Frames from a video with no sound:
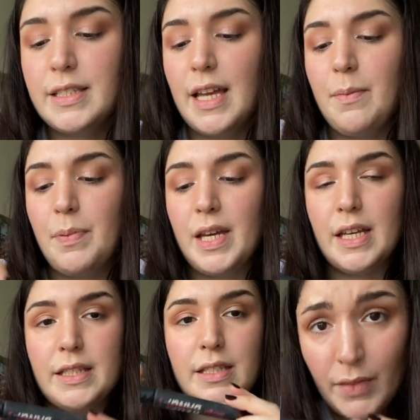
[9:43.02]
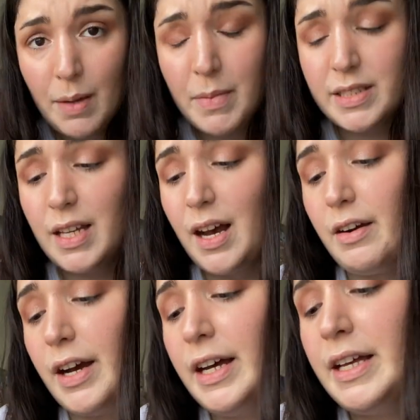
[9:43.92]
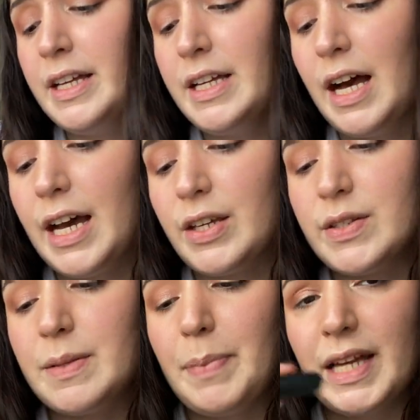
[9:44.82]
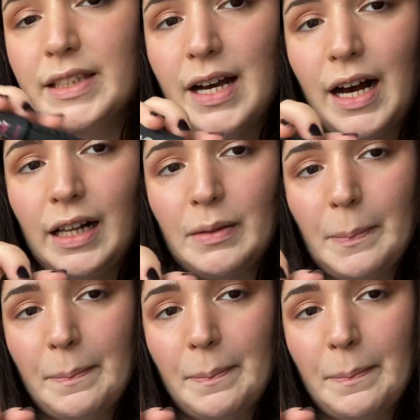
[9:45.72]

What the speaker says: step is mascara. I use the Bad Pal